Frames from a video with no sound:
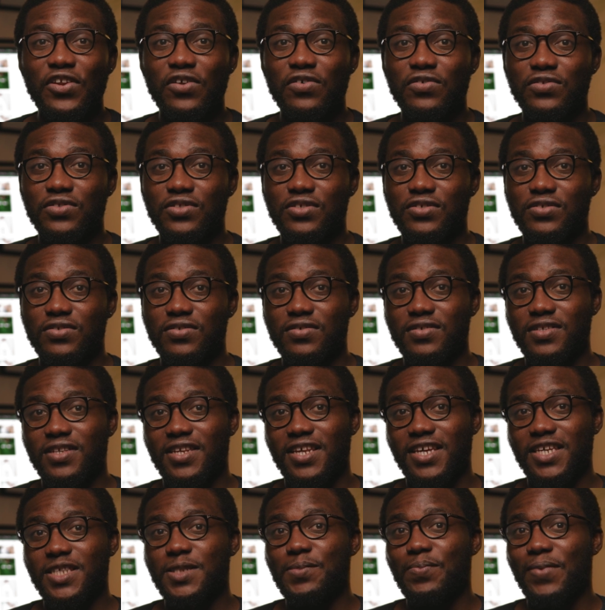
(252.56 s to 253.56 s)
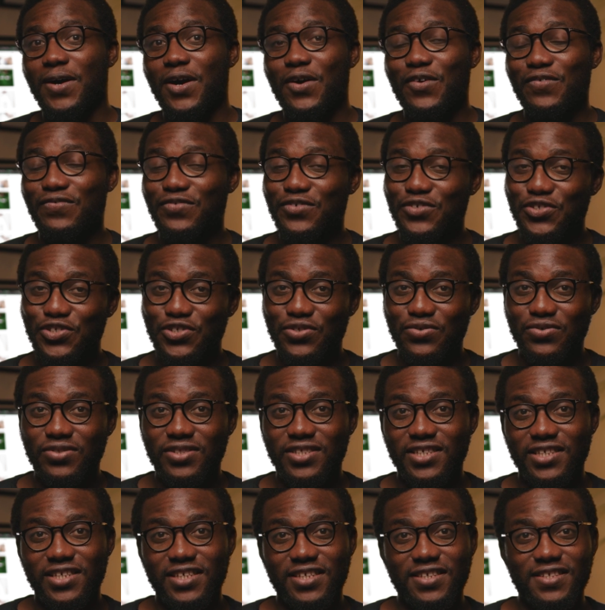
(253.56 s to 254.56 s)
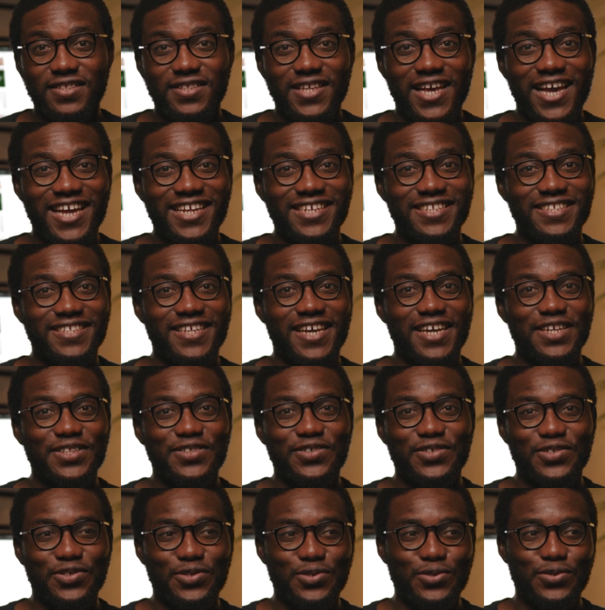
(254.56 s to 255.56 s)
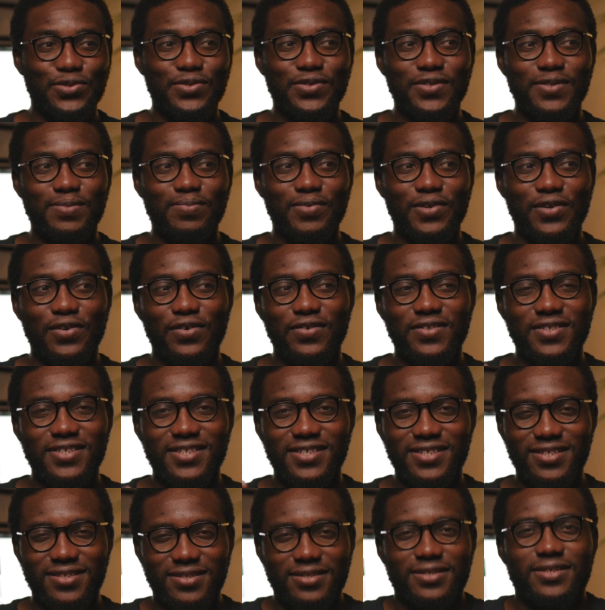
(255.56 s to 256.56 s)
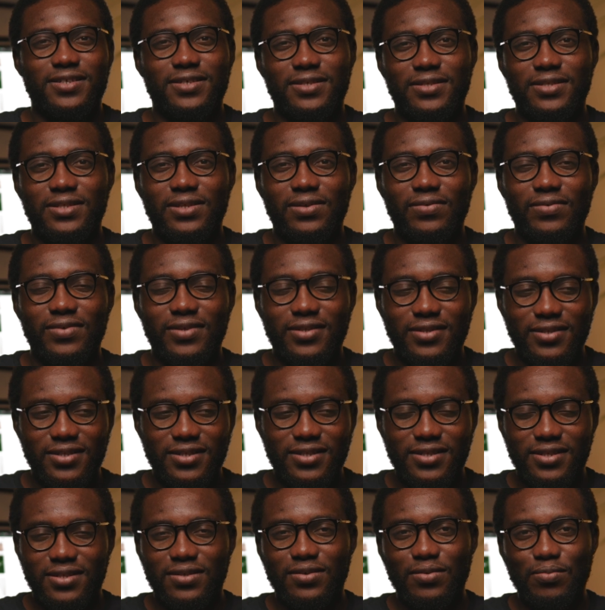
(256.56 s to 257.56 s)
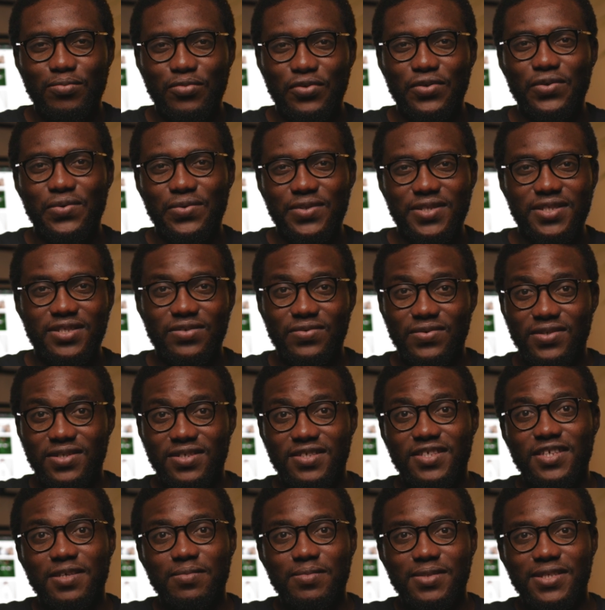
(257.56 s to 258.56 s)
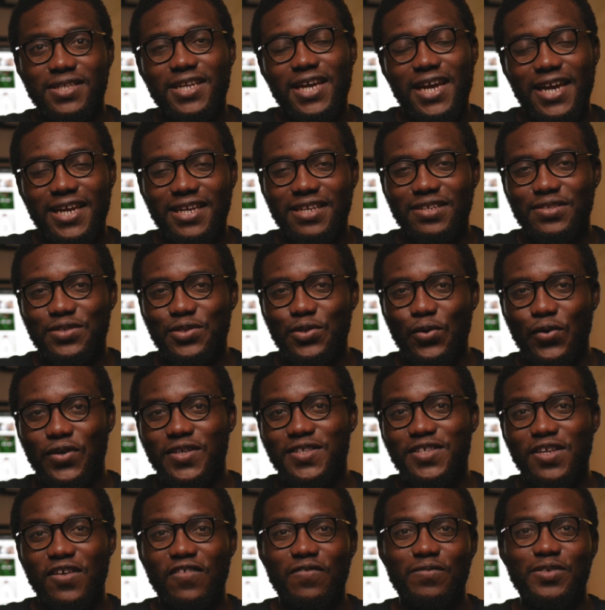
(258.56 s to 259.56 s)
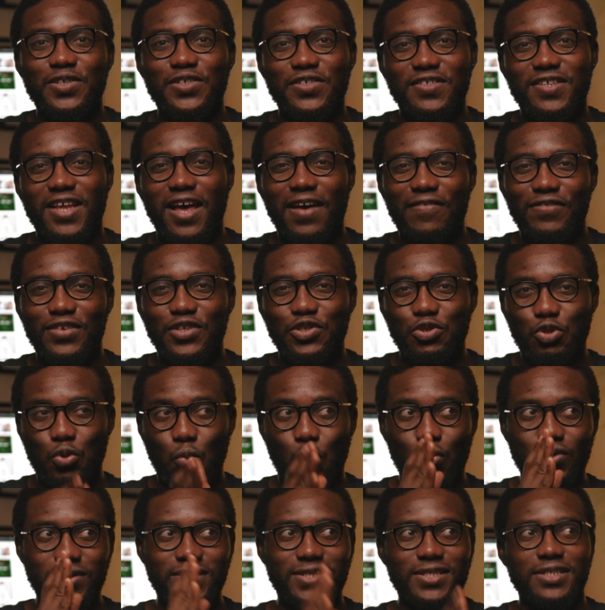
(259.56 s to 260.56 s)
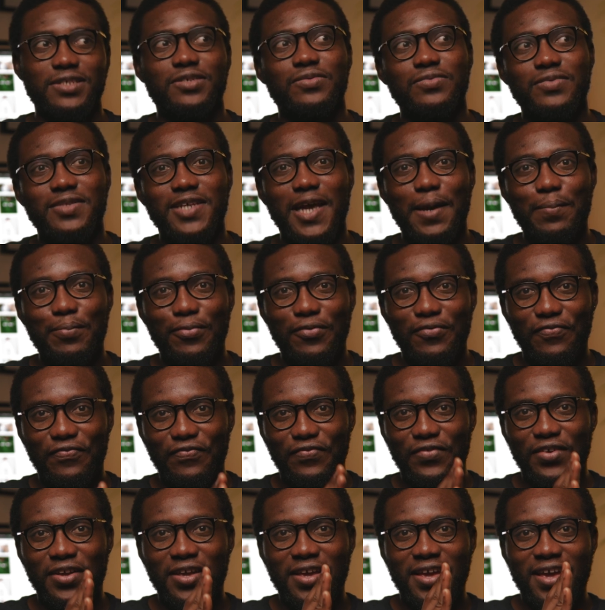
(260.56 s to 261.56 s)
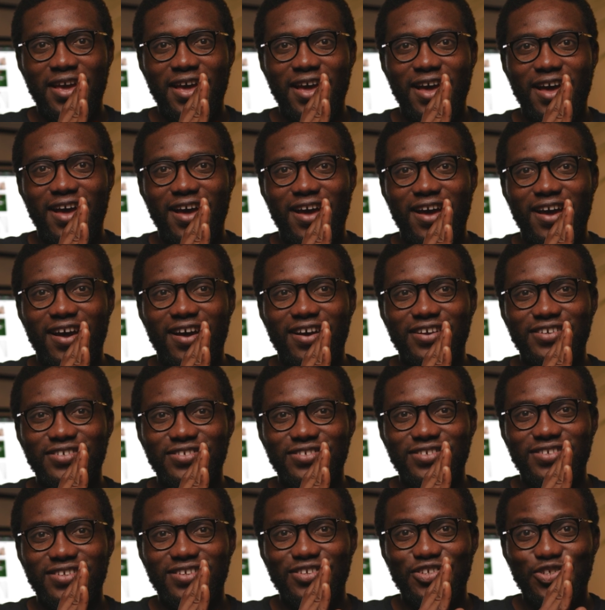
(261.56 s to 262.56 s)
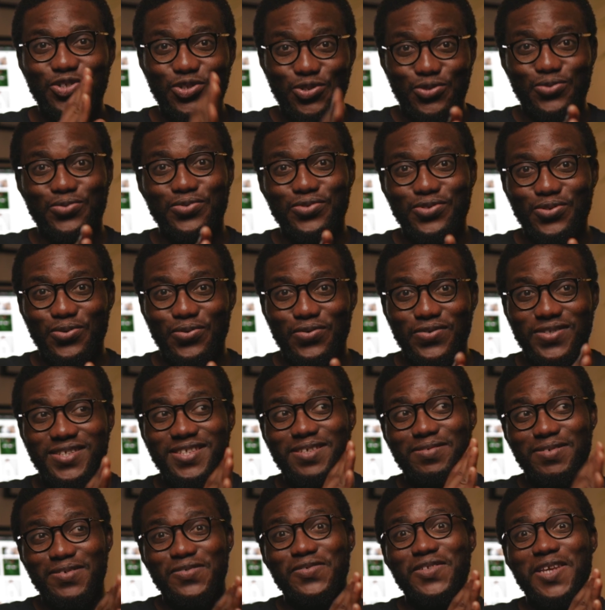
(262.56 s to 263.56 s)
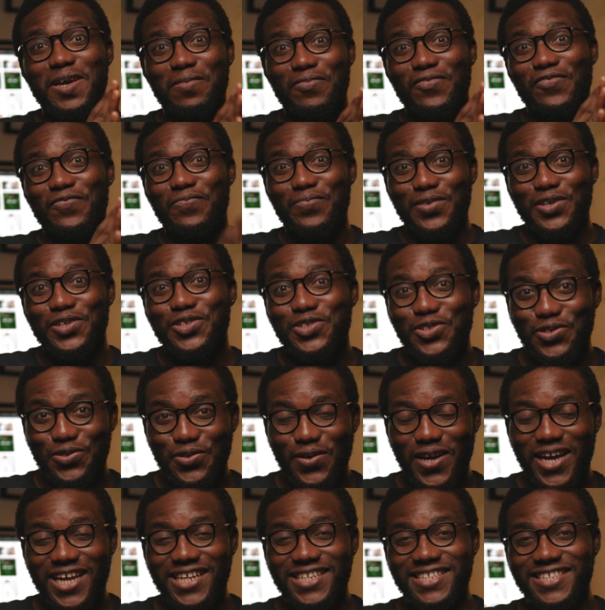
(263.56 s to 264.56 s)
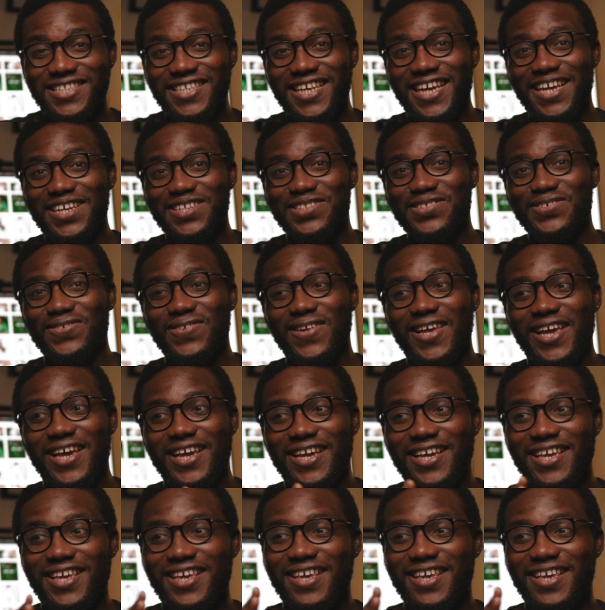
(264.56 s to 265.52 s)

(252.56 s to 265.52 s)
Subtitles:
on to the next part of the shoot is I decided to use, because the model is still in the same styling, so instead of me just having just one single type of shoot or single type of picture, I decided to